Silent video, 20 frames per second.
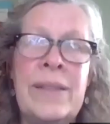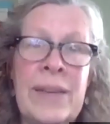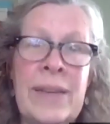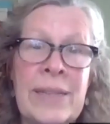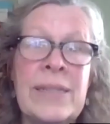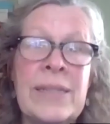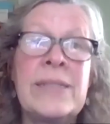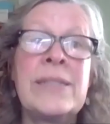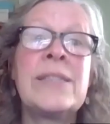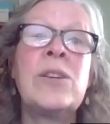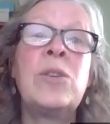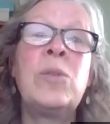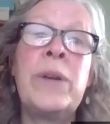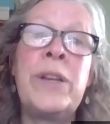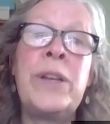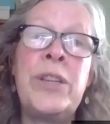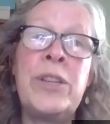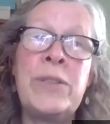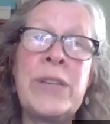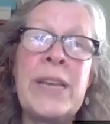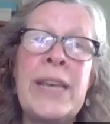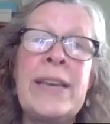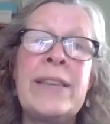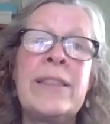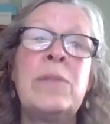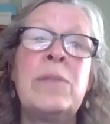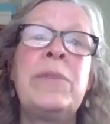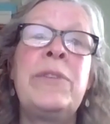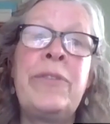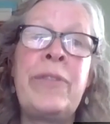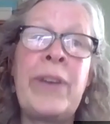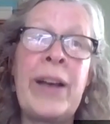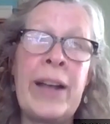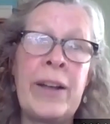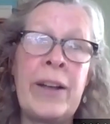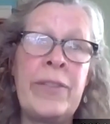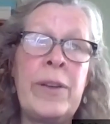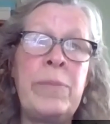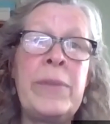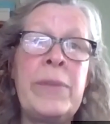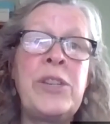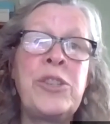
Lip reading: Yes, and so when you take them and file them,